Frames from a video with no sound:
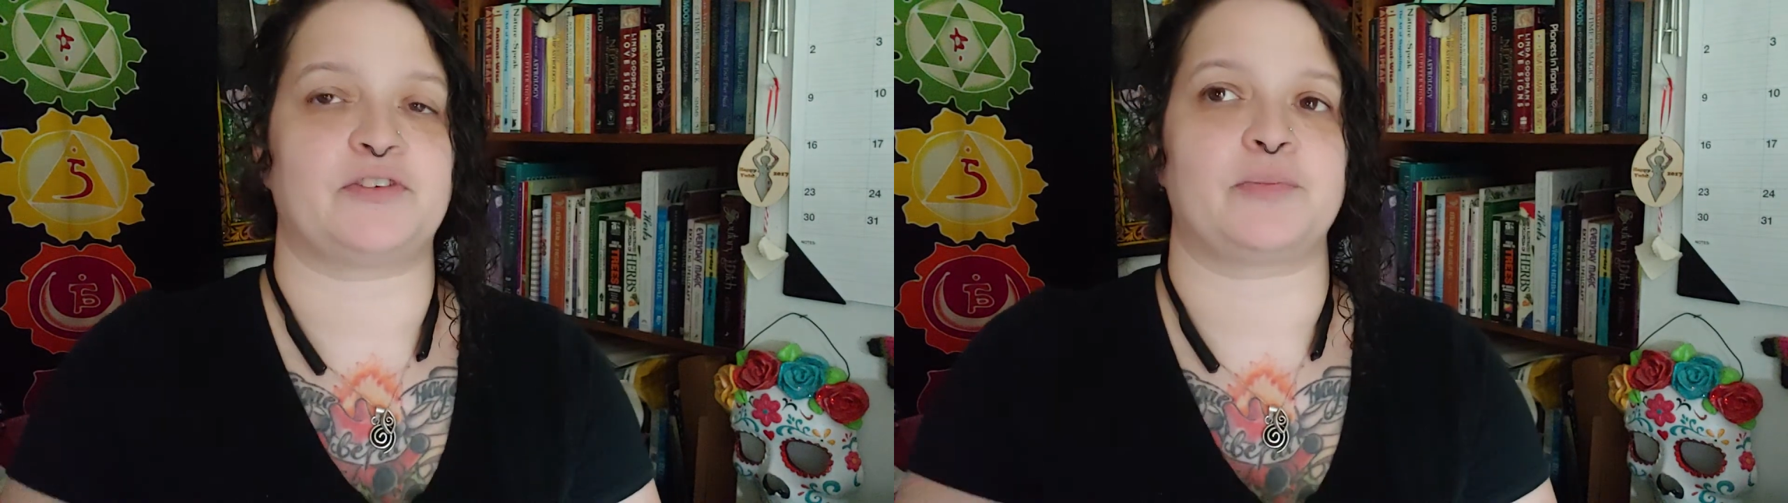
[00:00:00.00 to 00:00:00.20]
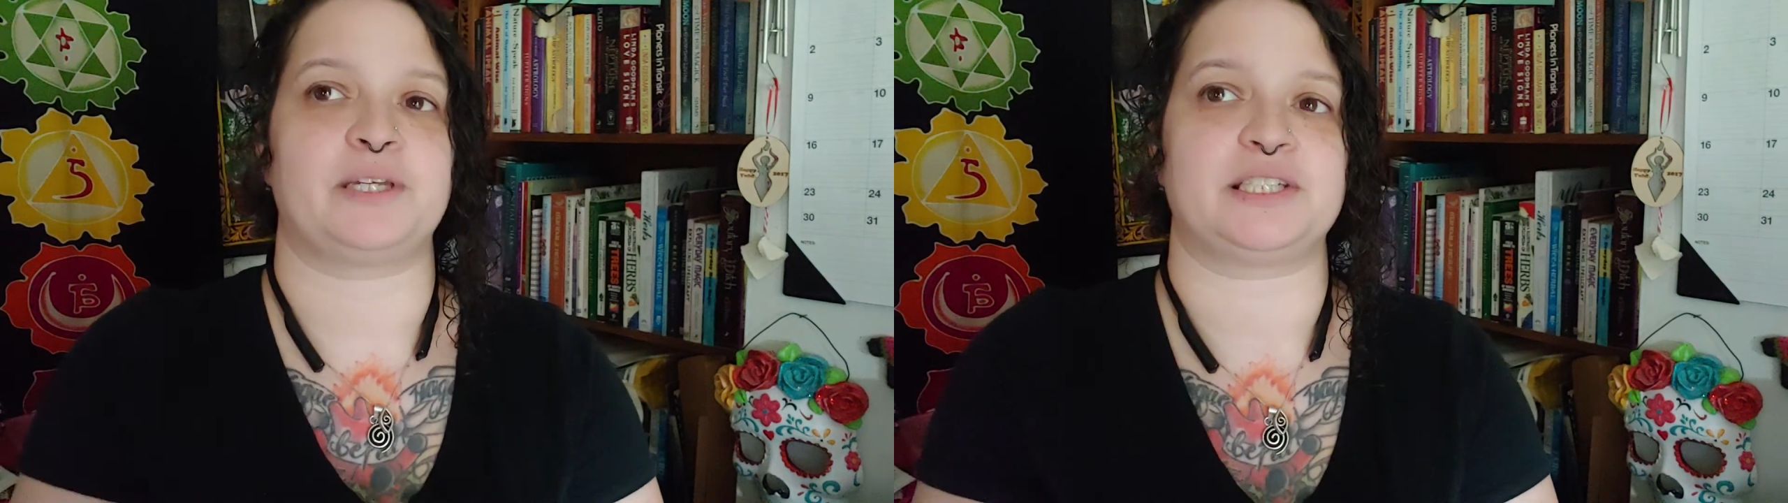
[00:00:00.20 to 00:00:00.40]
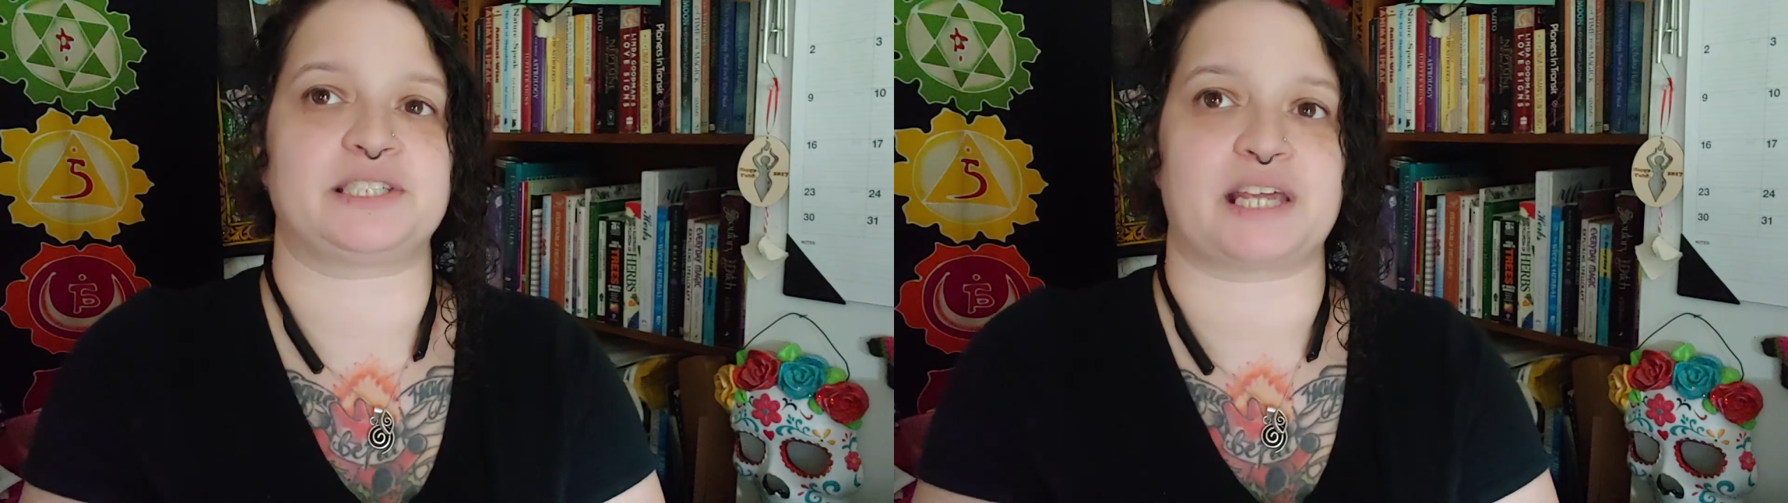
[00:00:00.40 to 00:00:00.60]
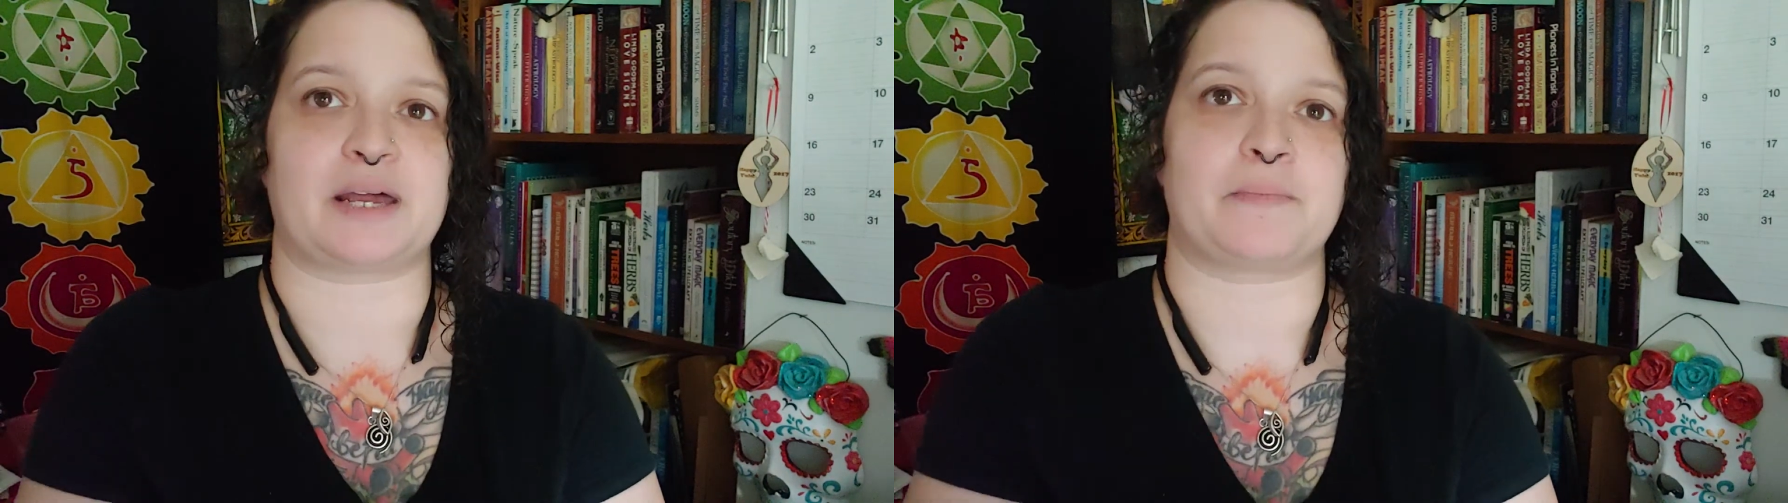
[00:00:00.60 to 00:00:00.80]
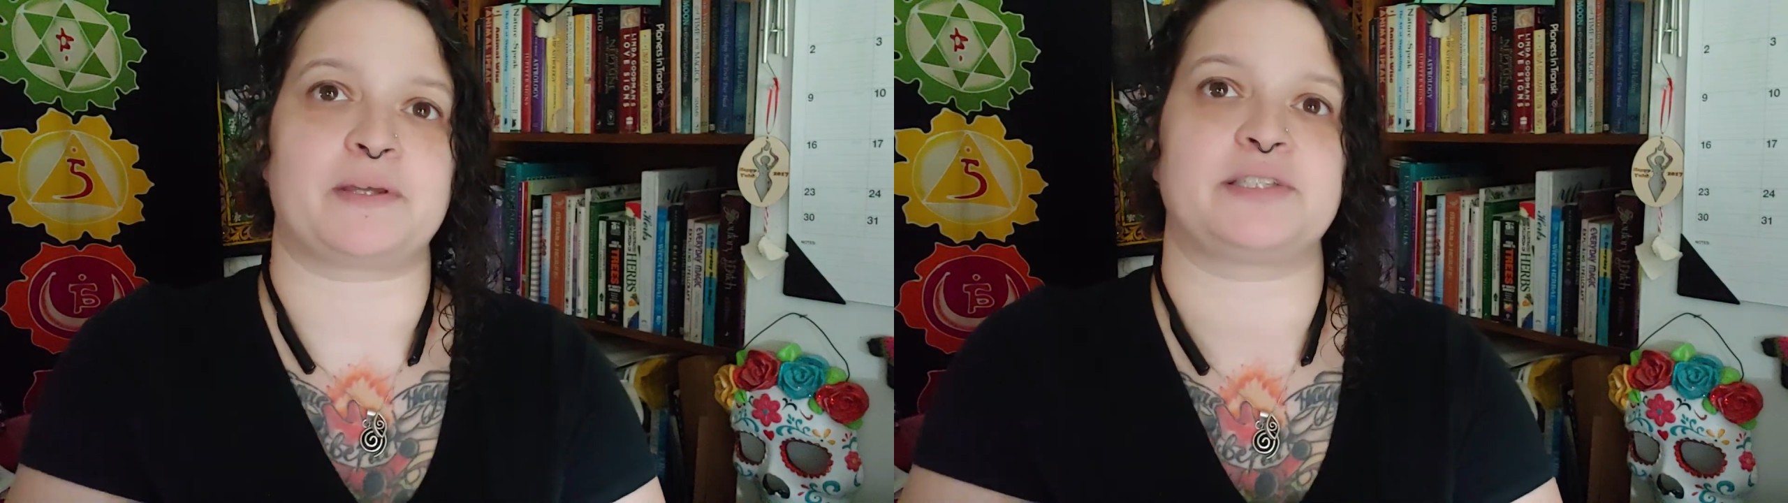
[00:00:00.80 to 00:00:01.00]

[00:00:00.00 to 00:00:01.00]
for me to set up